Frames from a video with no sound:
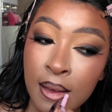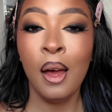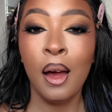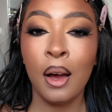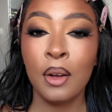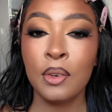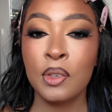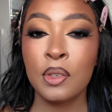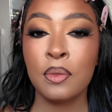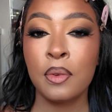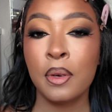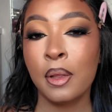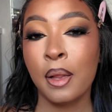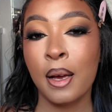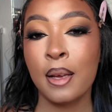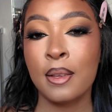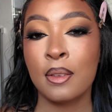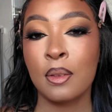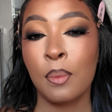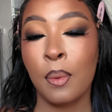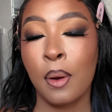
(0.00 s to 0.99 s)
I just
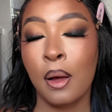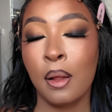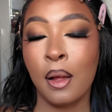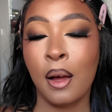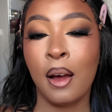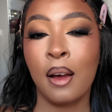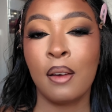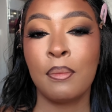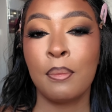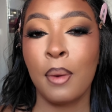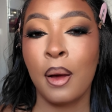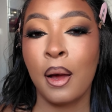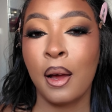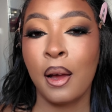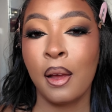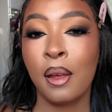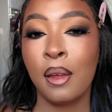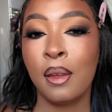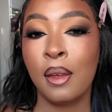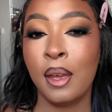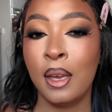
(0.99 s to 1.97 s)
realised as well, I have
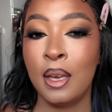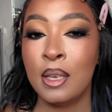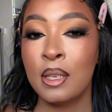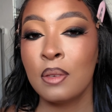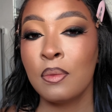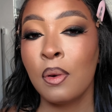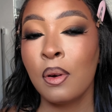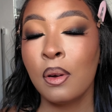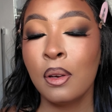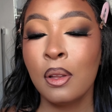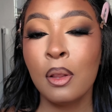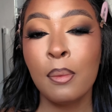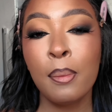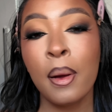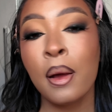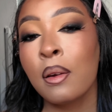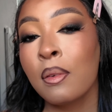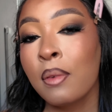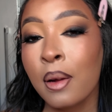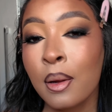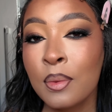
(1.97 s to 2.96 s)
my heater on in the
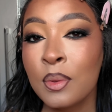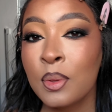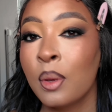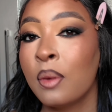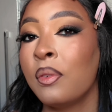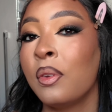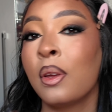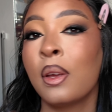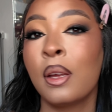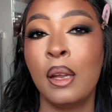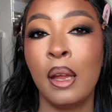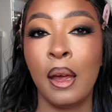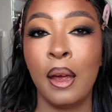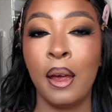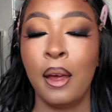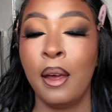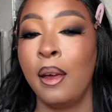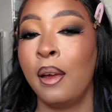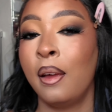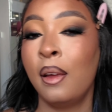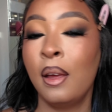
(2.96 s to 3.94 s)
background, so if you can
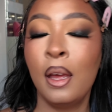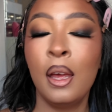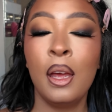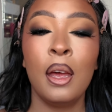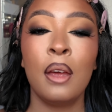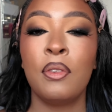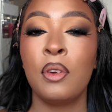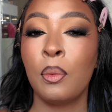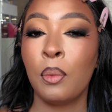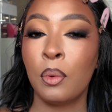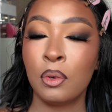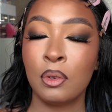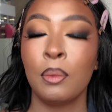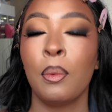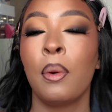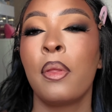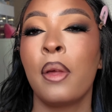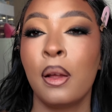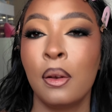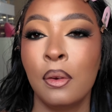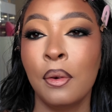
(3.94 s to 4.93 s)
hear, if you're wondering
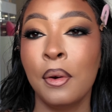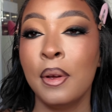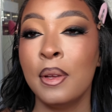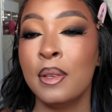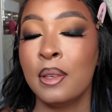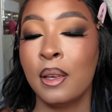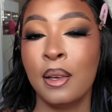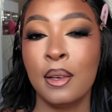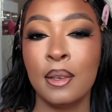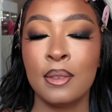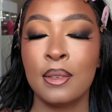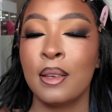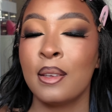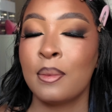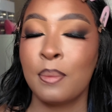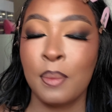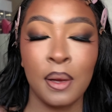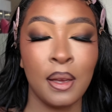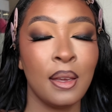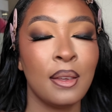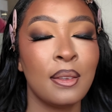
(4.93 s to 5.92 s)
what that noise is, it's
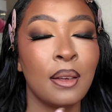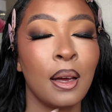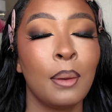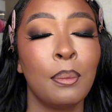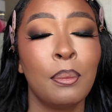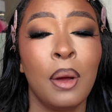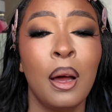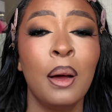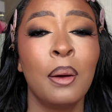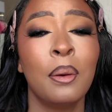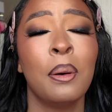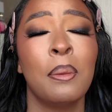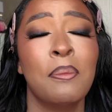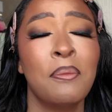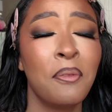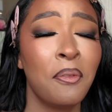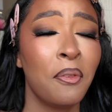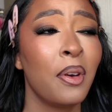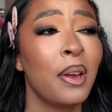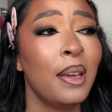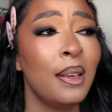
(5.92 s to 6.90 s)
my heater. I'm
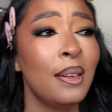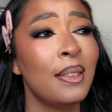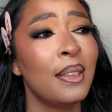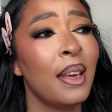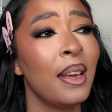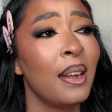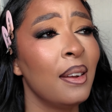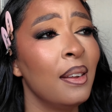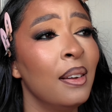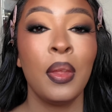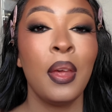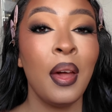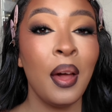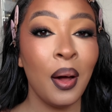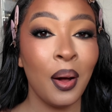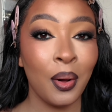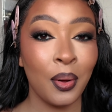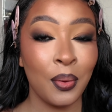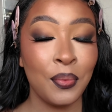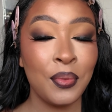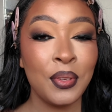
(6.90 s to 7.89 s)
freezing.
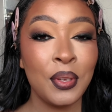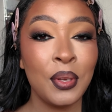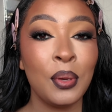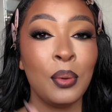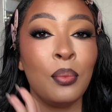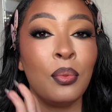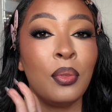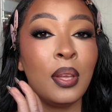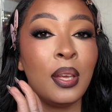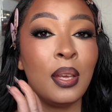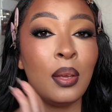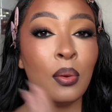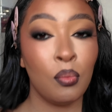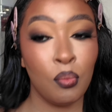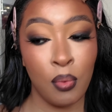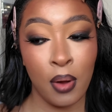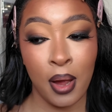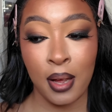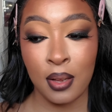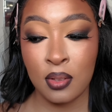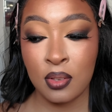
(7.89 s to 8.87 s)
Onto the
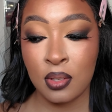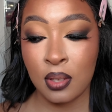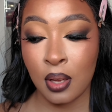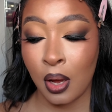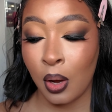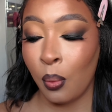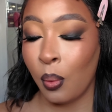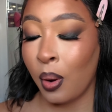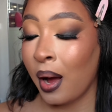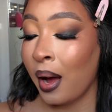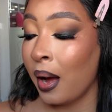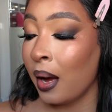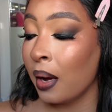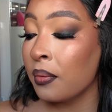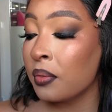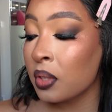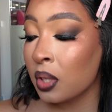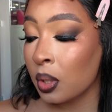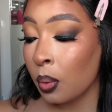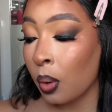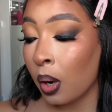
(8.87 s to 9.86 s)
red. So I have
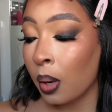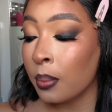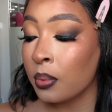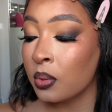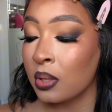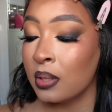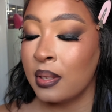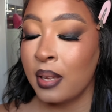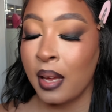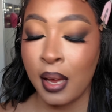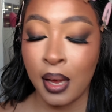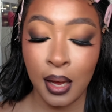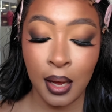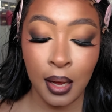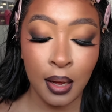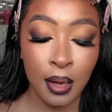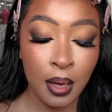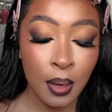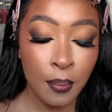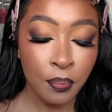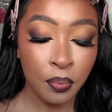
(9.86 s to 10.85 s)
two options here.
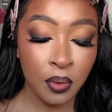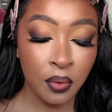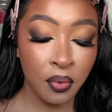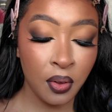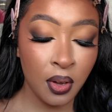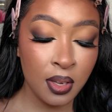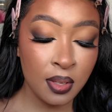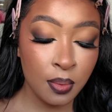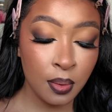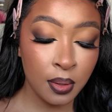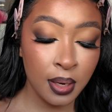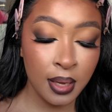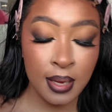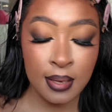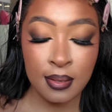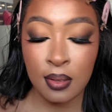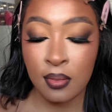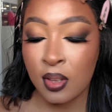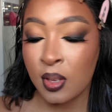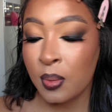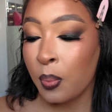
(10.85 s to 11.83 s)
The first one is
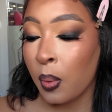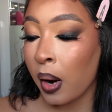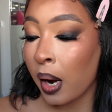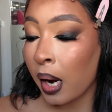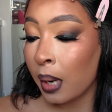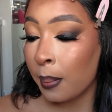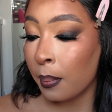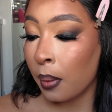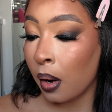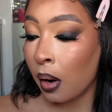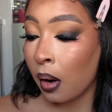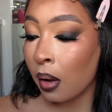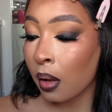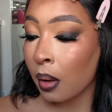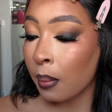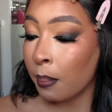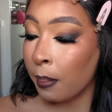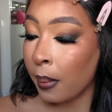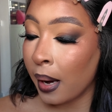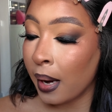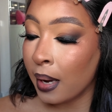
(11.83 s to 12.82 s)
this Primark
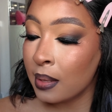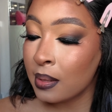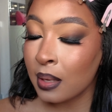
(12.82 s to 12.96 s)
matte